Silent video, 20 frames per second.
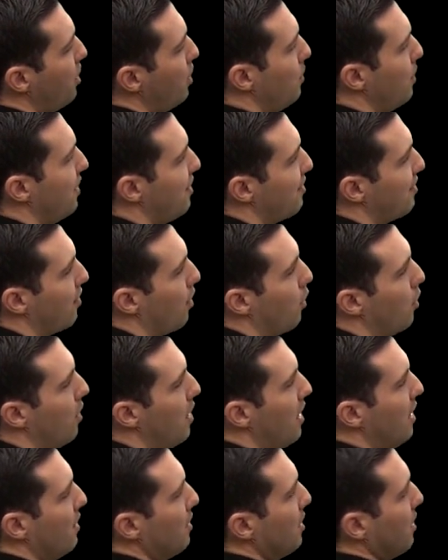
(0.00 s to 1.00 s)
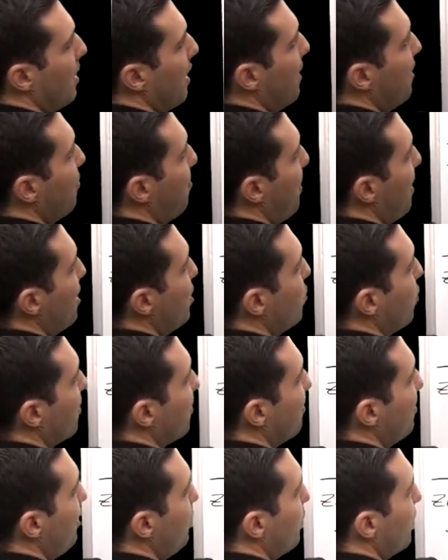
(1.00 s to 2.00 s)
doing so, the legs page will
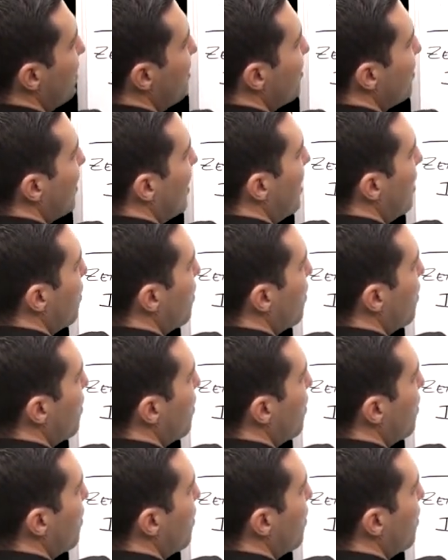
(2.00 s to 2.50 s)
sequence and it